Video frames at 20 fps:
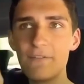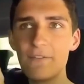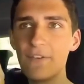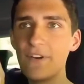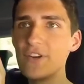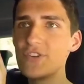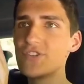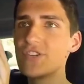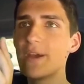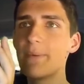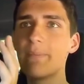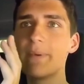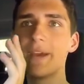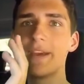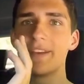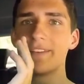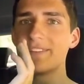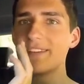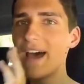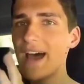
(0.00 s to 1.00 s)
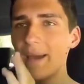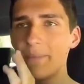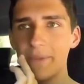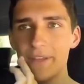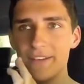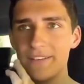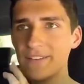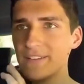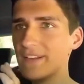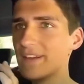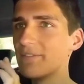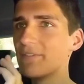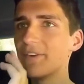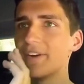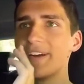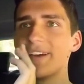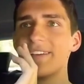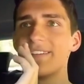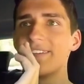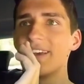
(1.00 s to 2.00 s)
free shipping, timely
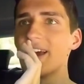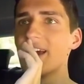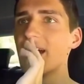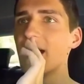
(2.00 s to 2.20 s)
deliveries,